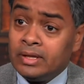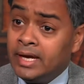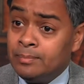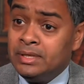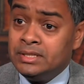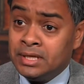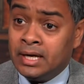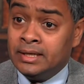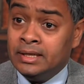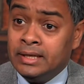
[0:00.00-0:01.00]
can be
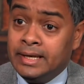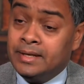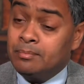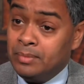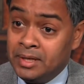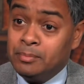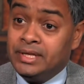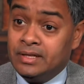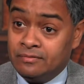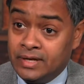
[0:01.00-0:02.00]
done in a
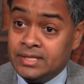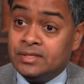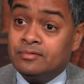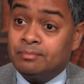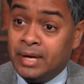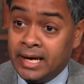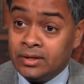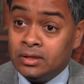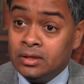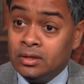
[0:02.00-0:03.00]
minimally invasive
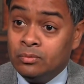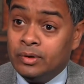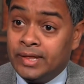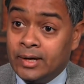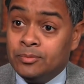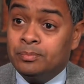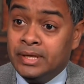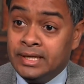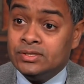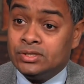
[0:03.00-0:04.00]
manner without
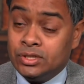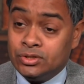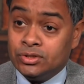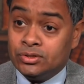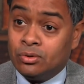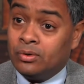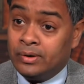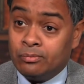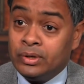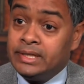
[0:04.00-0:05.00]
big incisions or
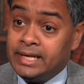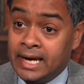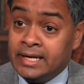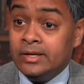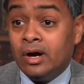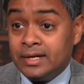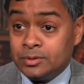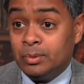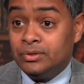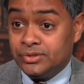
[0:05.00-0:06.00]
really any
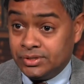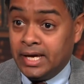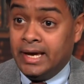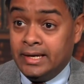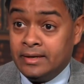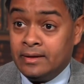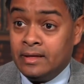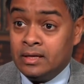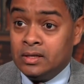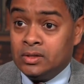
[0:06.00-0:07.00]
hospital stay.
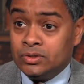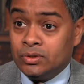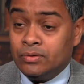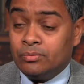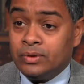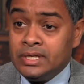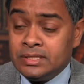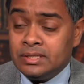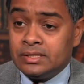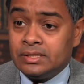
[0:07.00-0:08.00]
So the
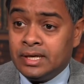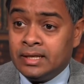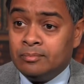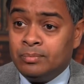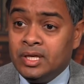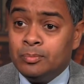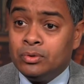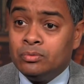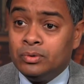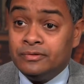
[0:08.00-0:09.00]
reasons that
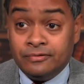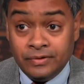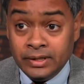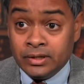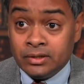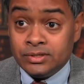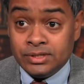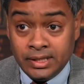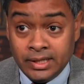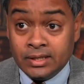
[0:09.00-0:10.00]
people would fear
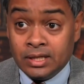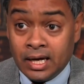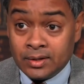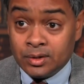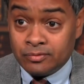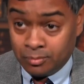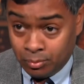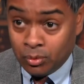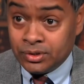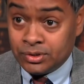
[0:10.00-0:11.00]
seeing a doctor for
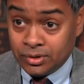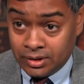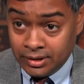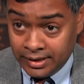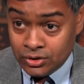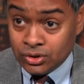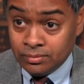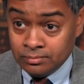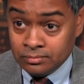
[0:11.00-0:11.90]
poor circulation